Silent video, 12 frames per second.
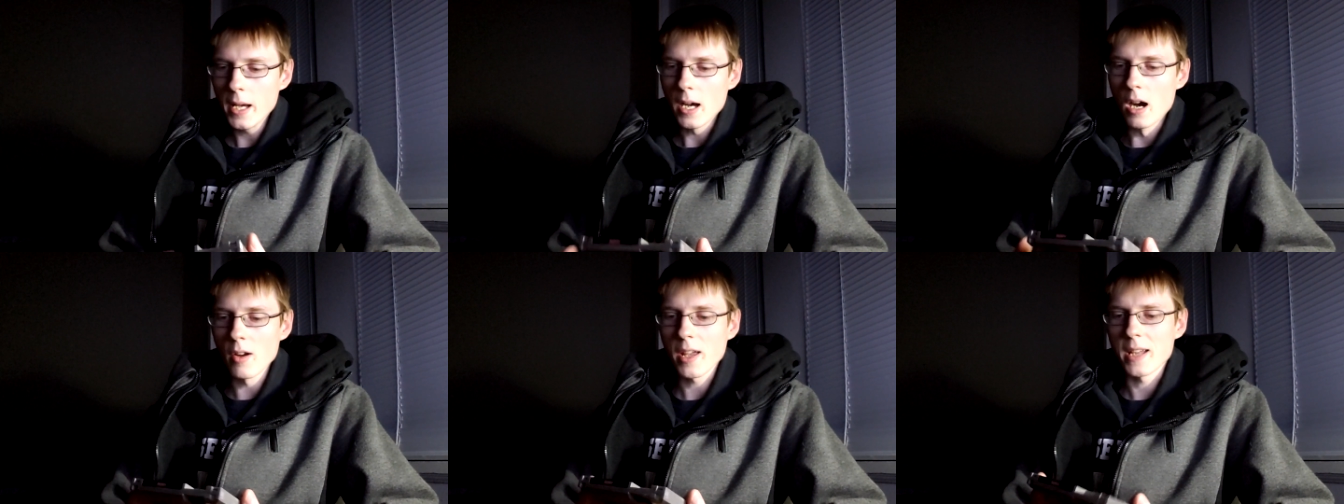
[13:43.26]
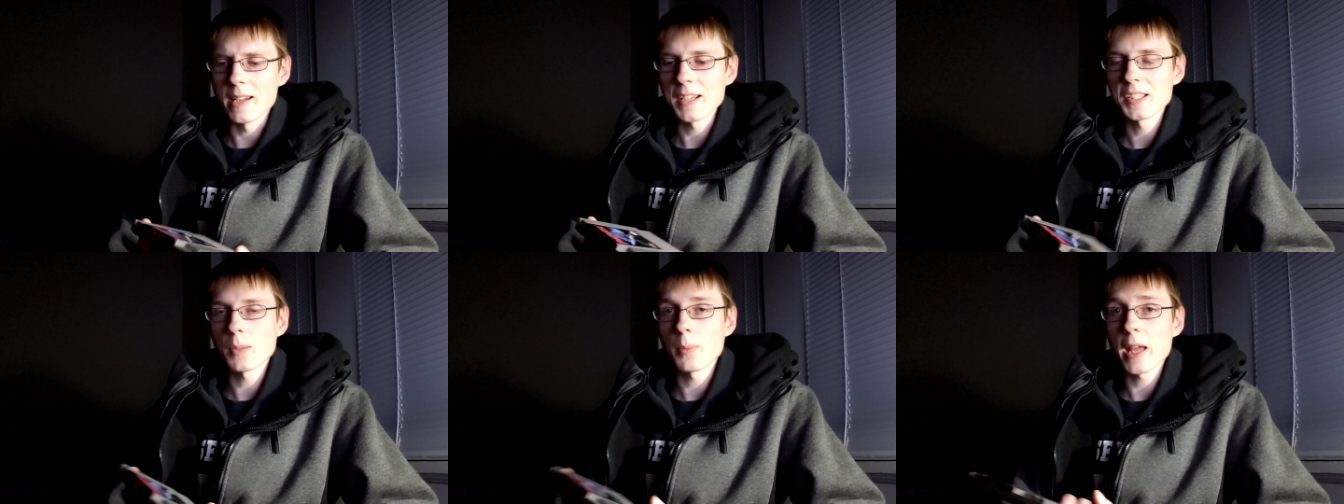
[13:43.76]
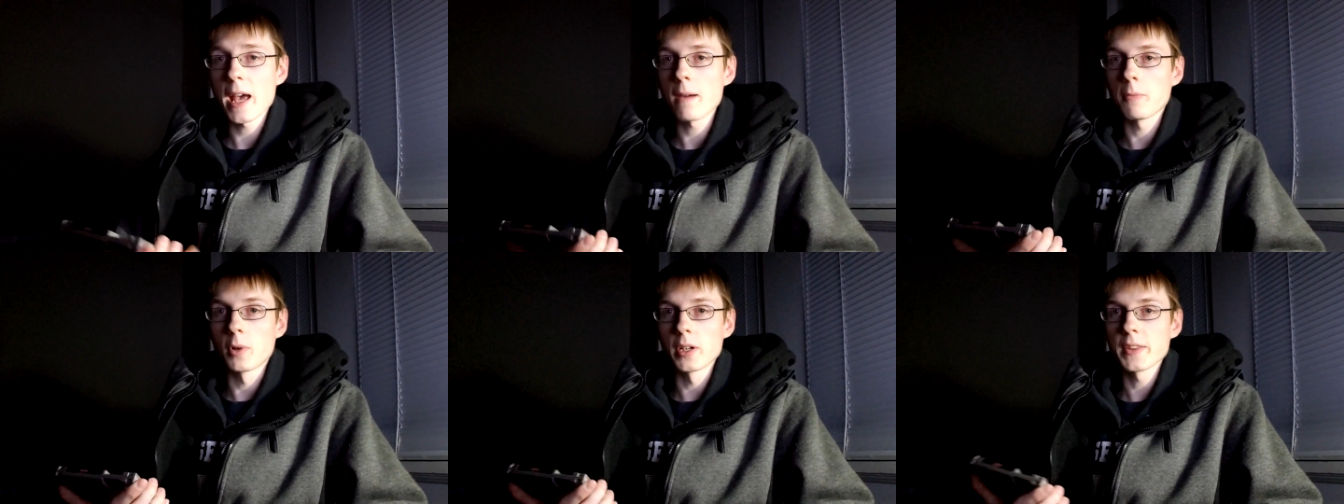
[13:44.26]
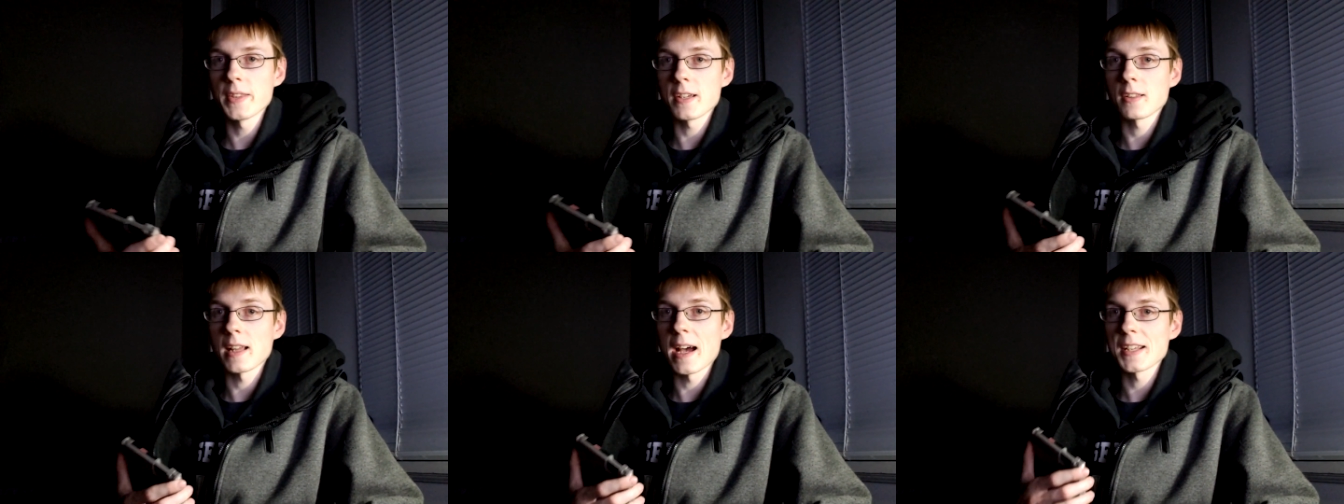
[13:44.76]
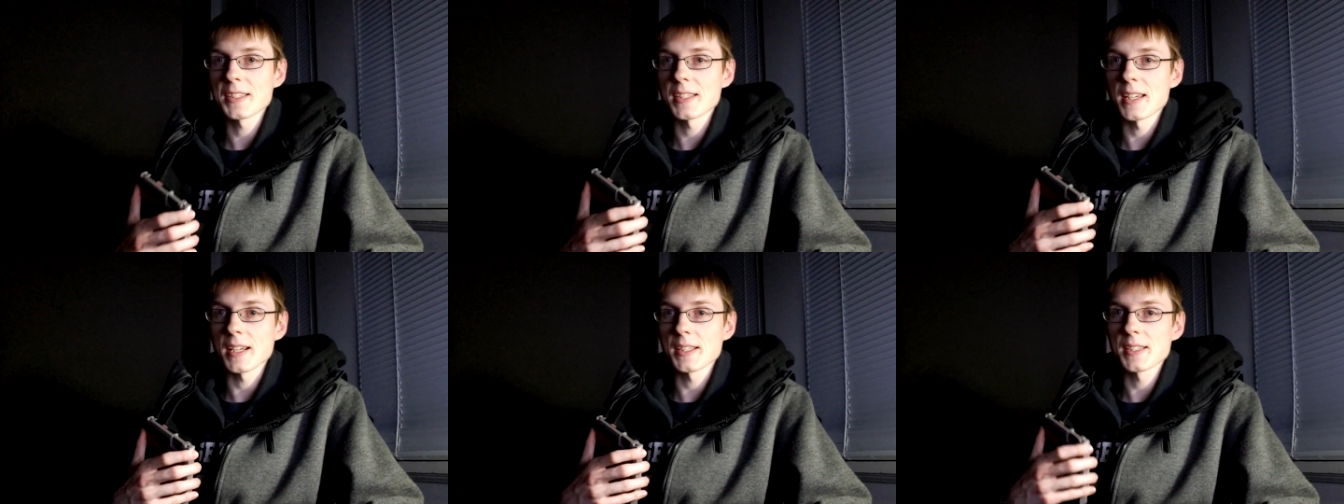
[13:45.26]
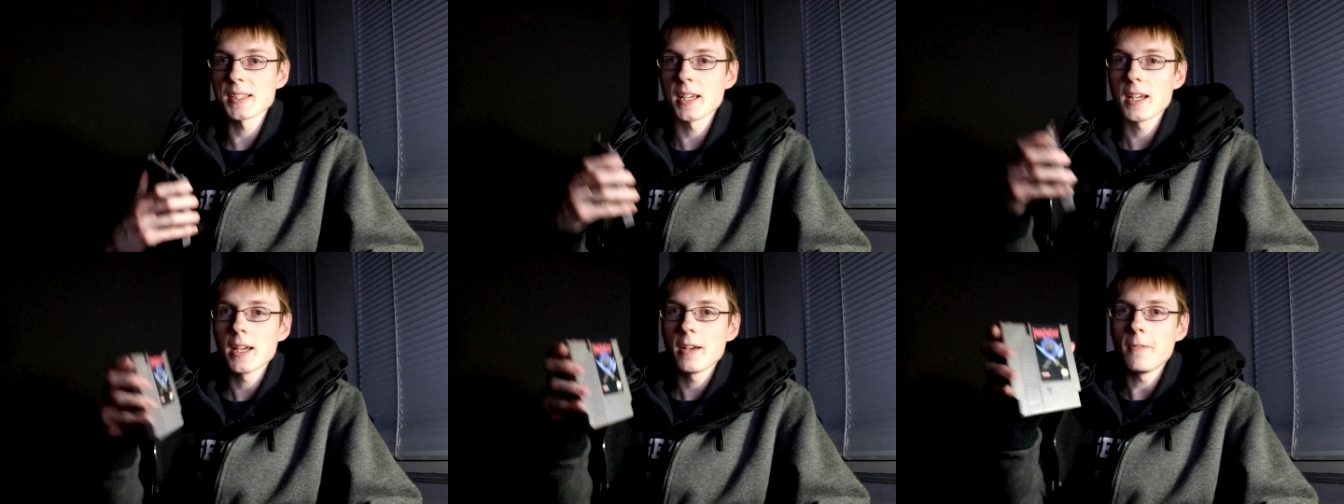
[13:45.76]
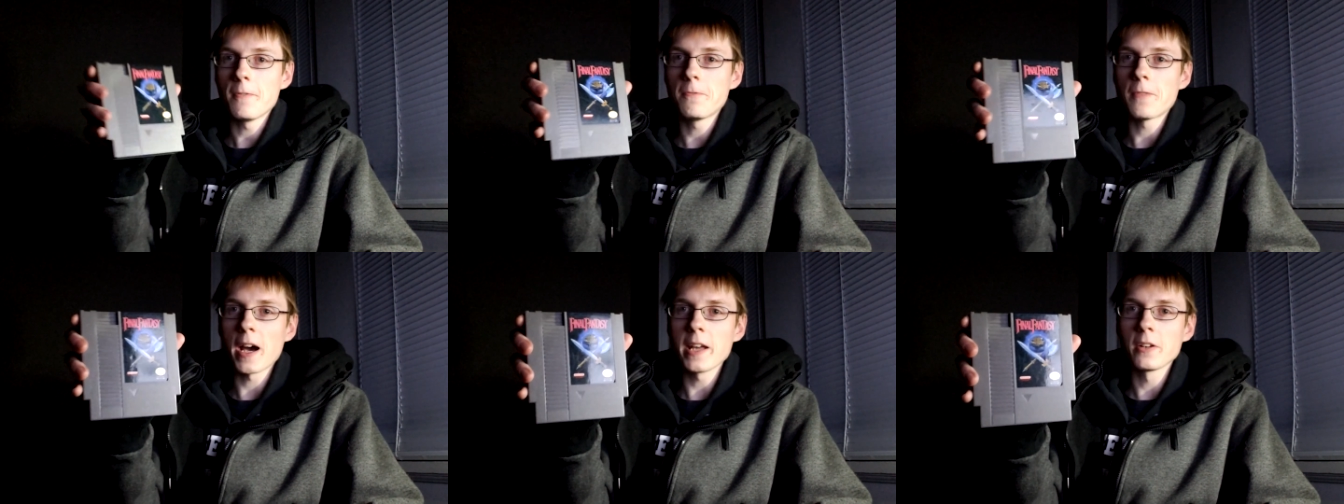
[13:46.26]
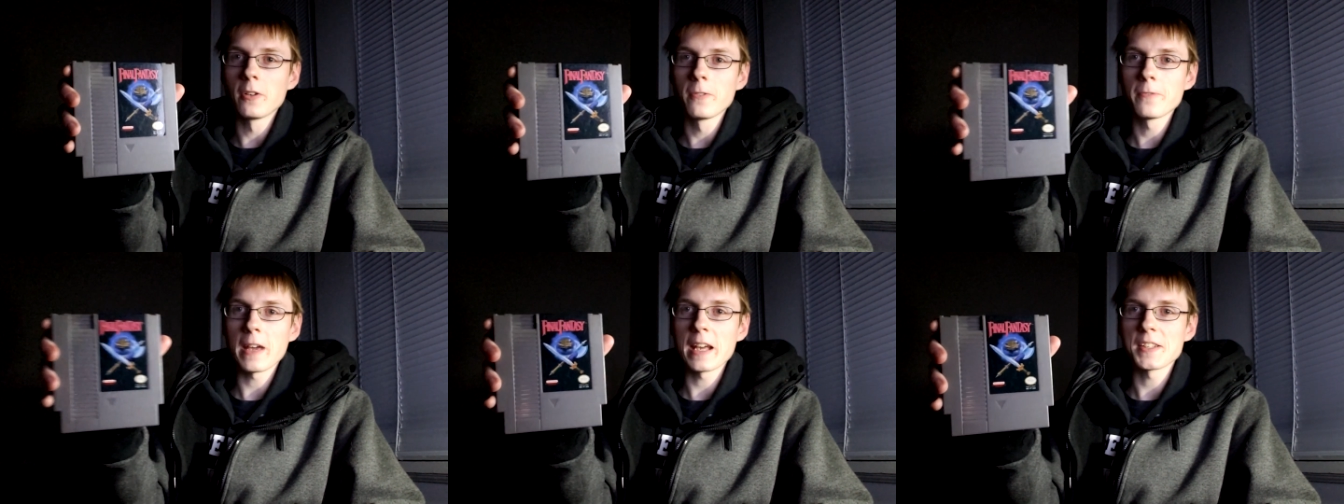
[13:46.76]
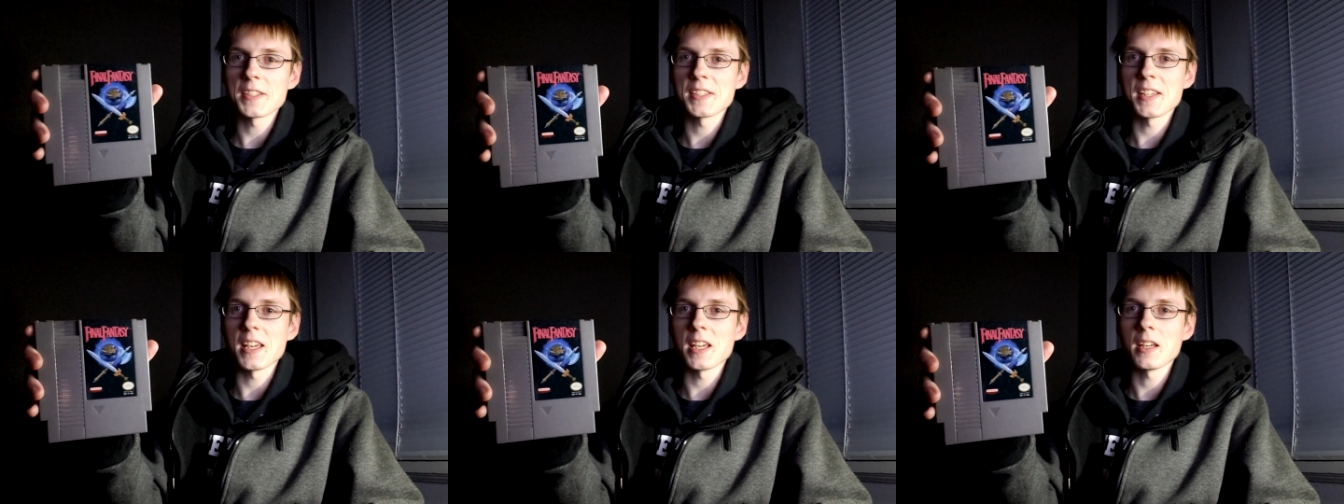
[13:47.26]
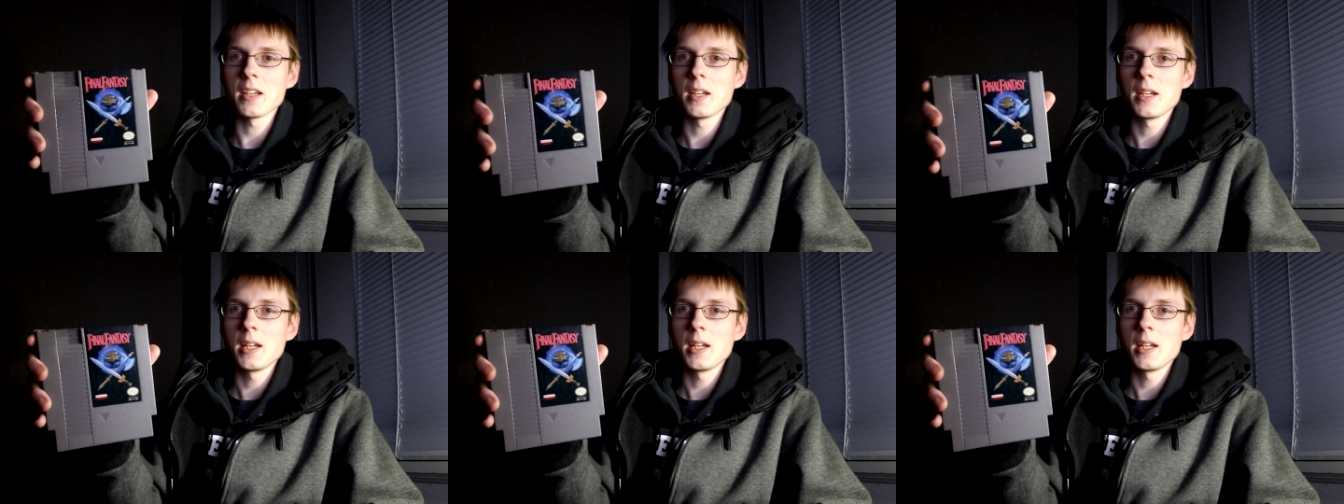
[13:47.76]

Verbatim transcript: Okay, next up we have one of the classics, Final Fantasy.